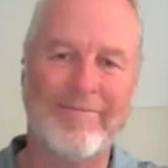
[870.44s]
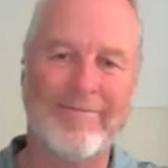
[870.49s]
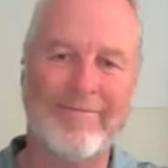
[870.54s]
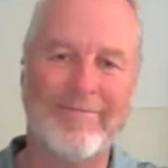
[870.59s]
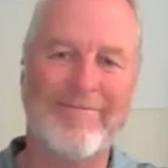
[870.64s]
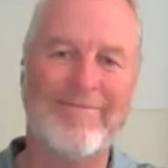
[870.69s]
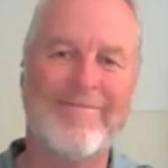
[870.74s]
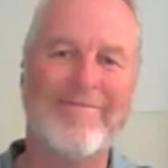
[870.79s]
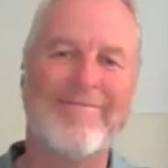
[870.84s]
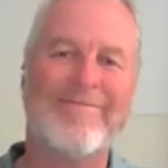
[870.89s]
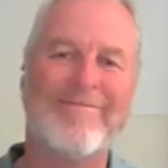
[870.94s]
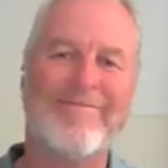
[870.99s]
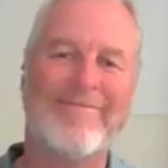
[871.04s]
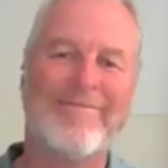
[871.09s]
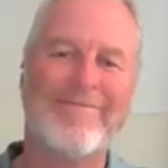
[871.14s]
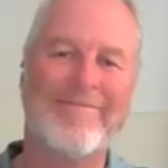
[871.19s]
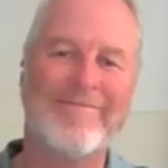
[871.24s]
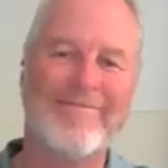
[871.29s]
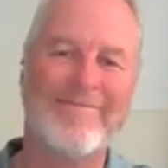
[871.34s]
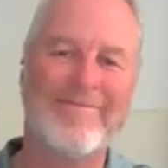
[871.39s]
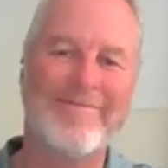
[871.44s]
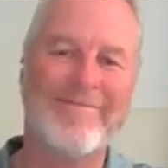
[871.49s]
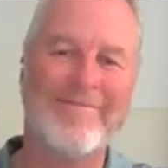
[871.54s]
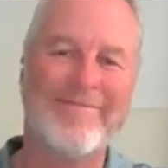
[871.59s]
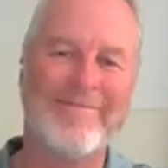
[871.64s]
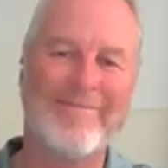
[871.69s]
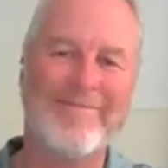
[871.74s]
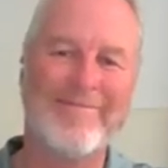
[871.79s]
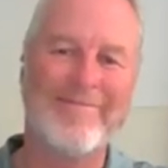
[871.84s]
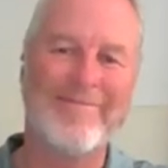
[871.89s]

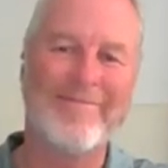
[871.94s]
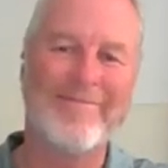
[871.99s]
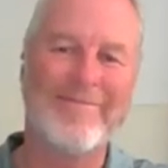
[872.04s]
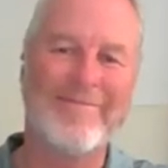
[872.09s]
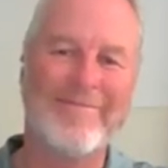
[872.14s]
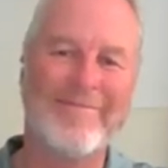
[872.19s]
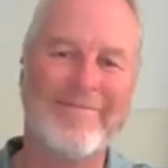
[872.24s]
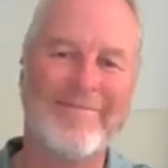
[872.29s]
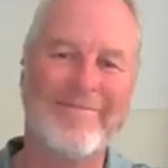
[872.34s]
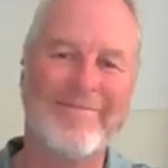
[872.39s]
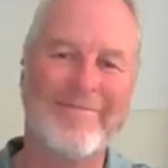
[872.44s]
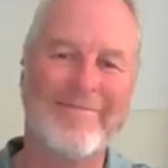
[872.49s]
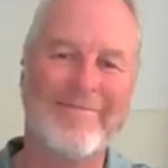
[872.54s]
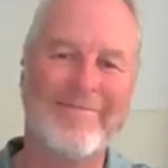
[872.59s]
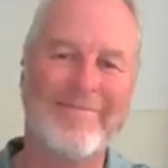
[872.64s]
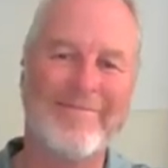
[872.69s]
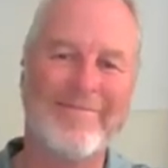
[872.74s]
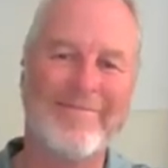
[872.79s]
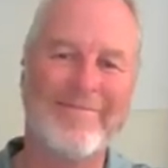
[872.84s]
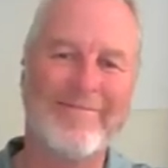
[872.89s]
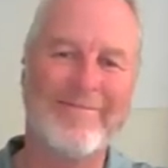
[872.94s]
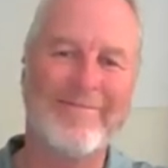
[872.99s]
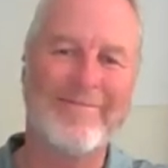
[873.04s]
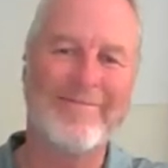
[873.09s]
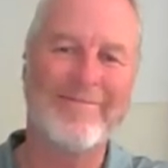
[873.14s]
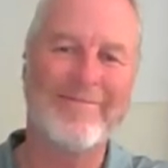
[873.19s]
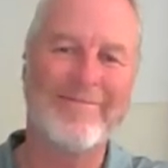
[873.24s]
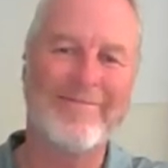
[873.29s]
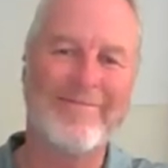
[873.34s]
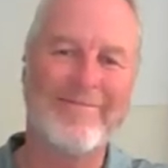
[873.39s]

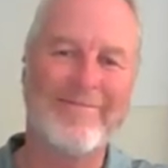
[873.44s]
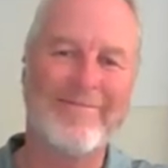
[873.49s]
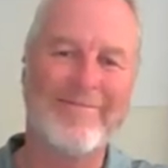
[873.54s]
No words are spoken by the person on screen.